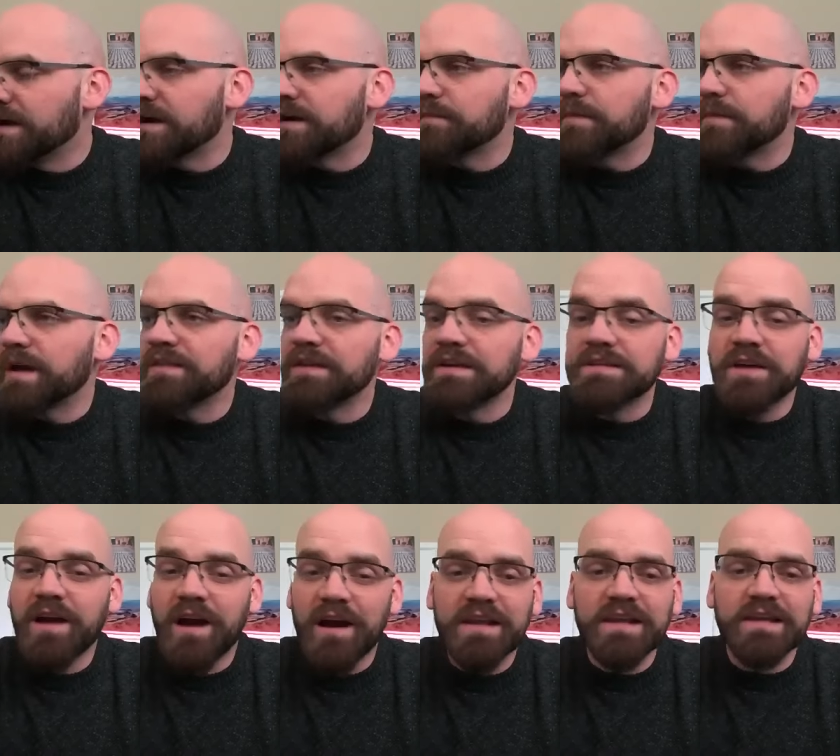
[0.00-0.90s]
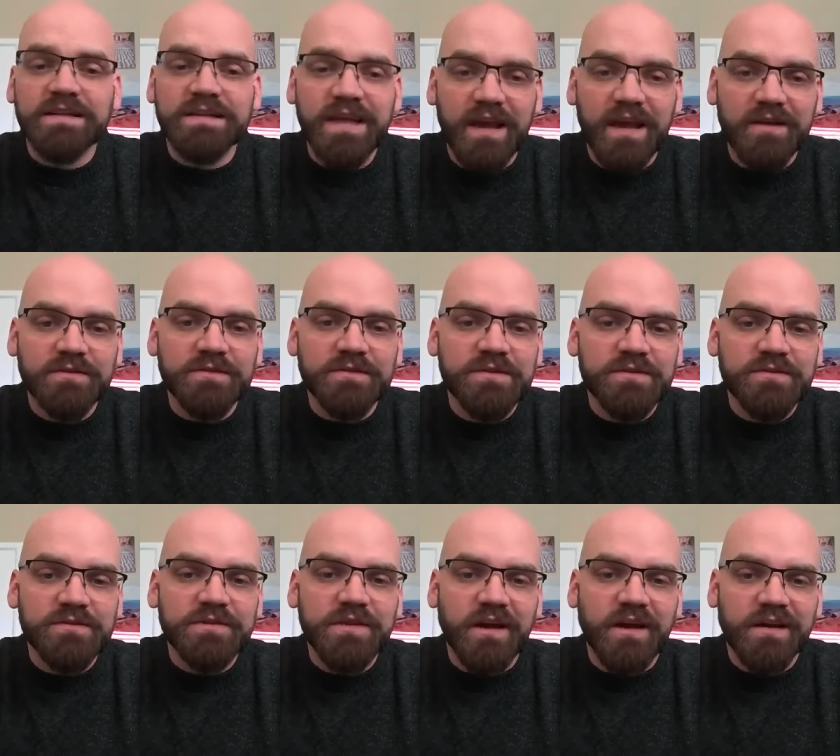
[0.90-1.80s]
um, i think talking down
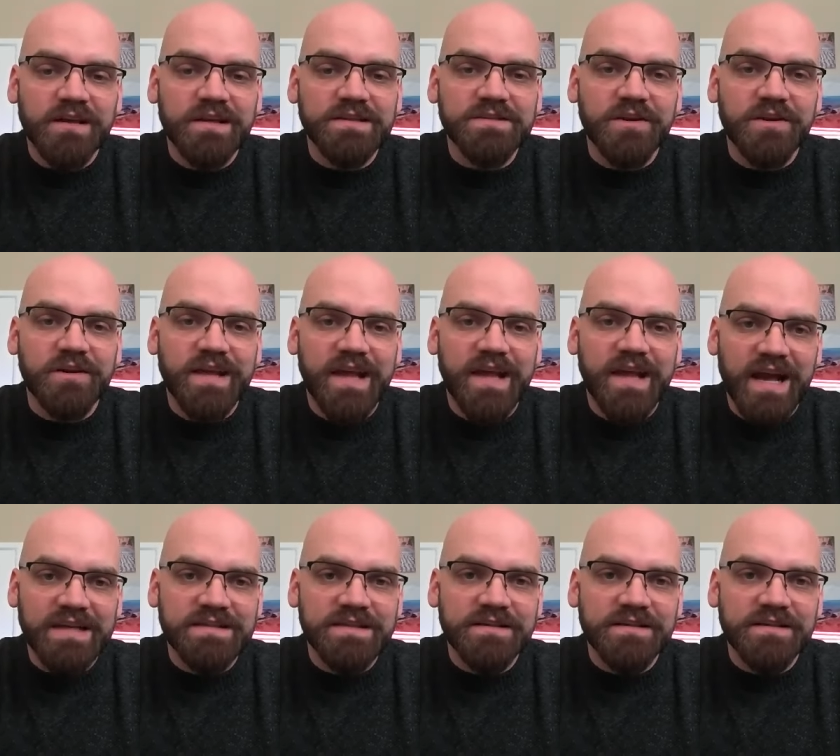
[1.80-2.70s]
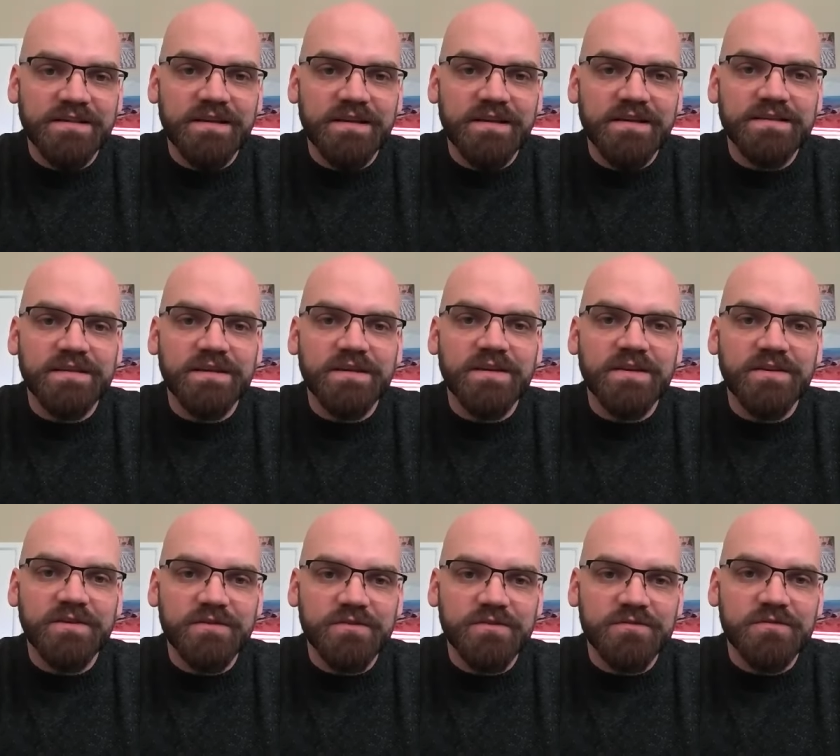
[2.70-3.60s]
to talking sarcastically is a
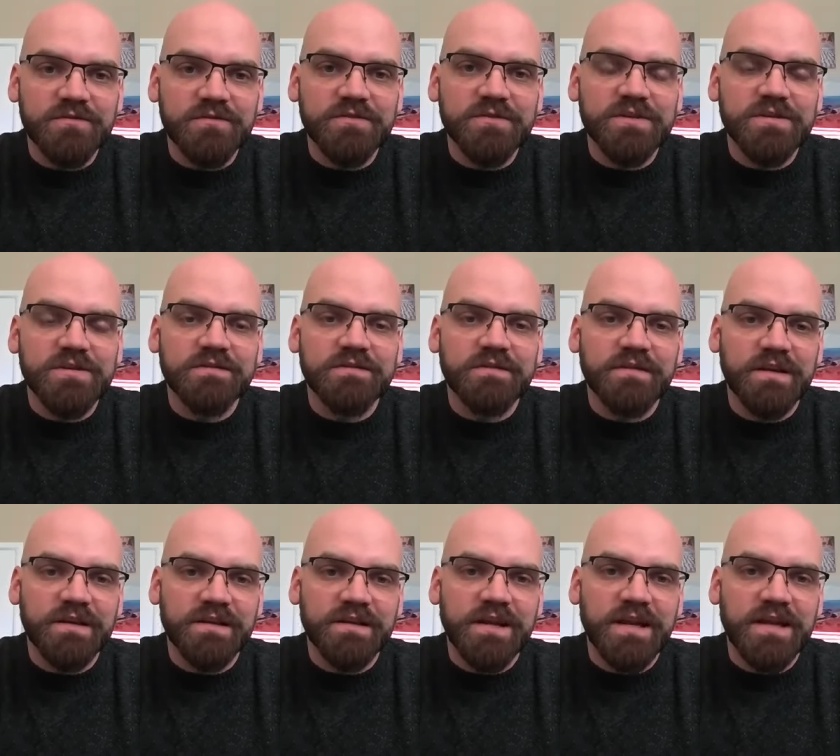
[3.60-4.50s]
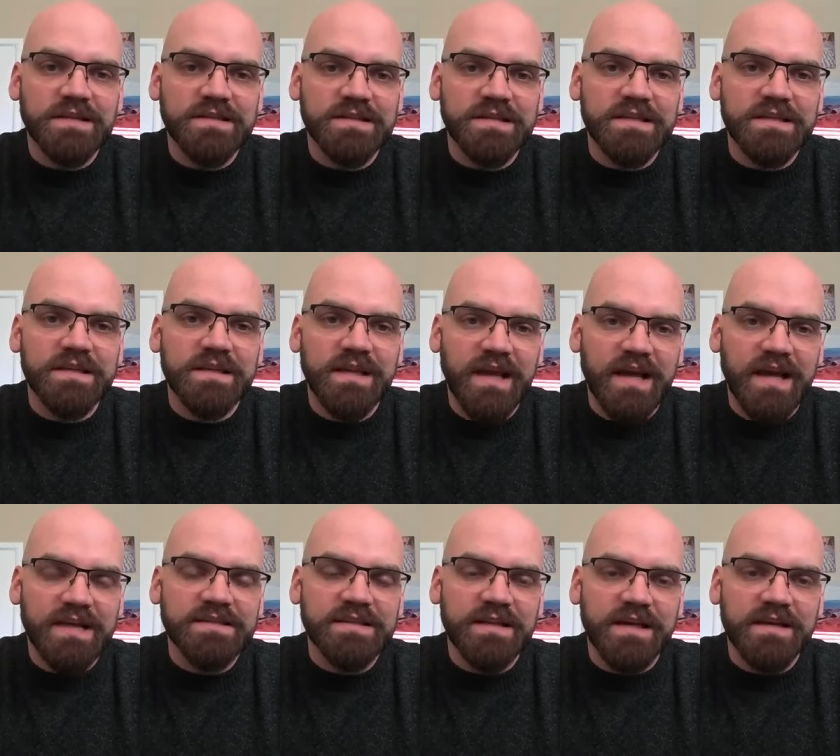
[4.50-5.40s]
huge thing that i see in
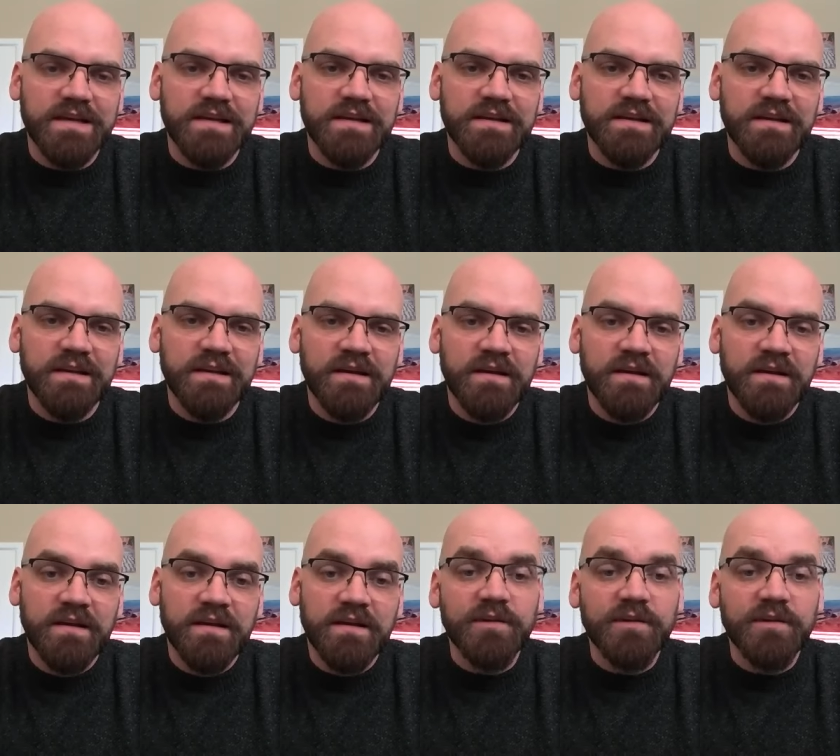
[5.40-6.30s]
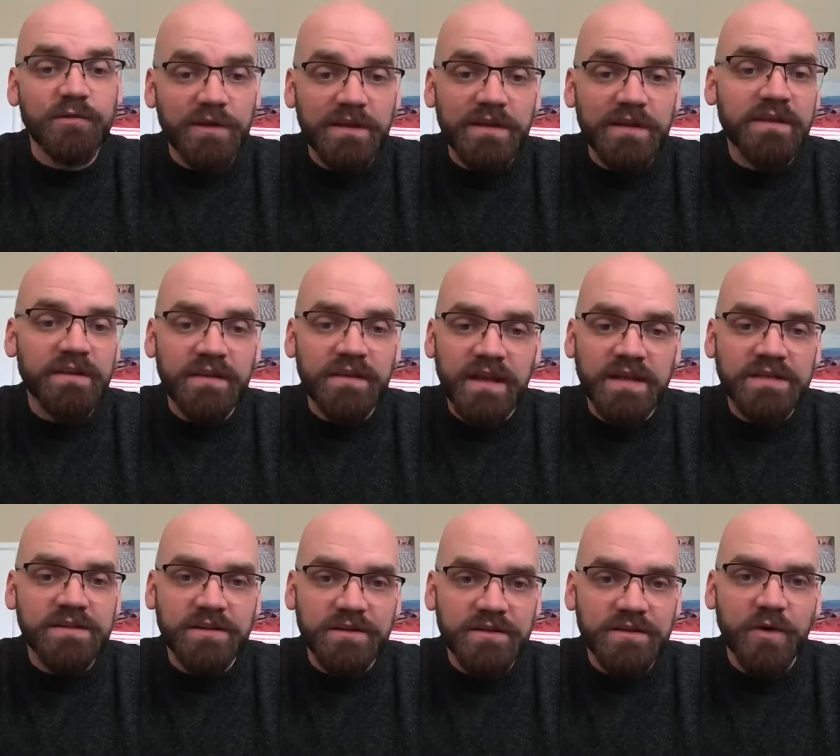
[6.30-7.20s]
gaslighting you really think
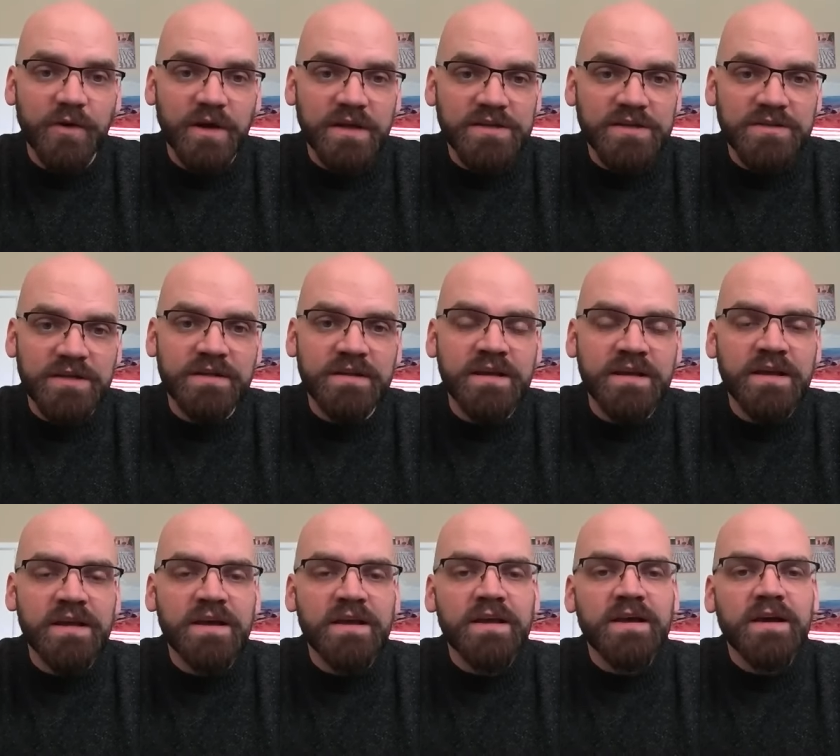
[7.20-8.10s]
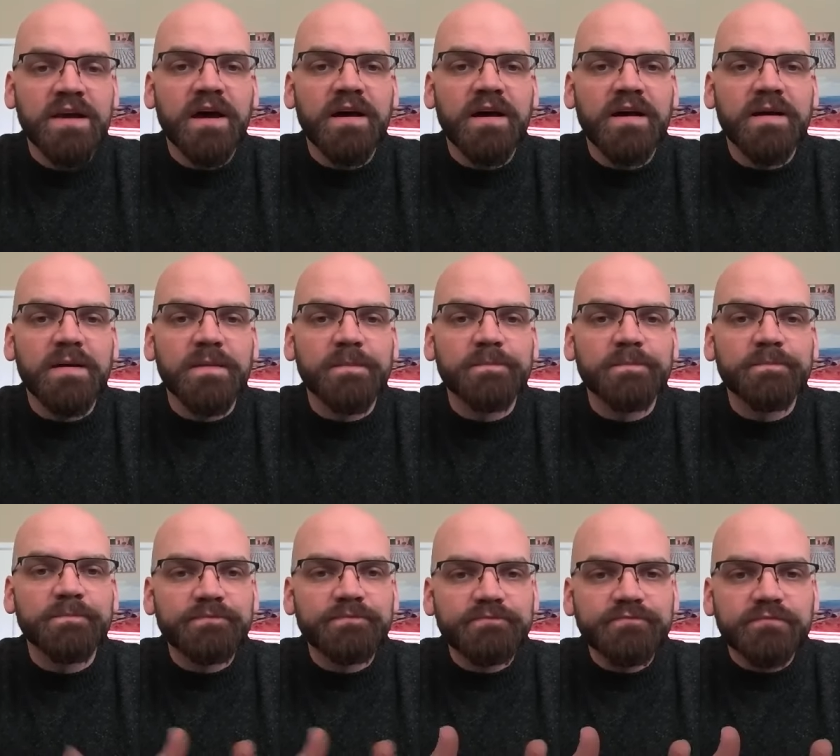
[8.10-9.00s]
that's a good question um,